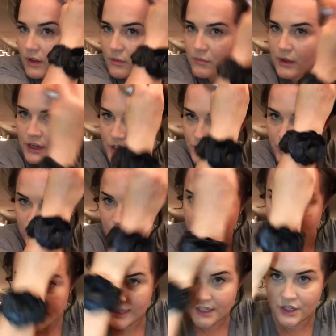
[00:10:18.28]
Make sure it
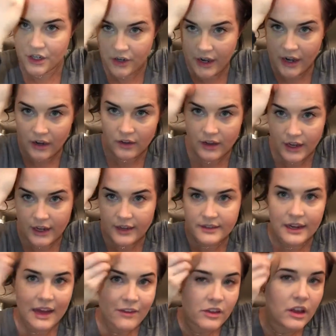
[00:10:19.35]
goes into your hairline,
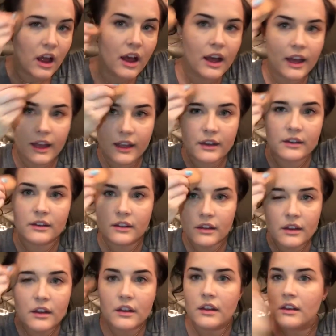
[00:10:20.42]
doesn't have a line.
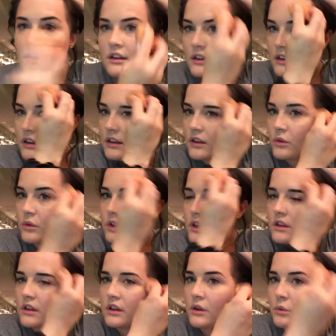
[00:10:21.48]
You don't want
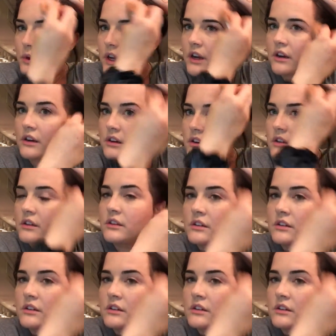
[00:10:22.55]
to look weird.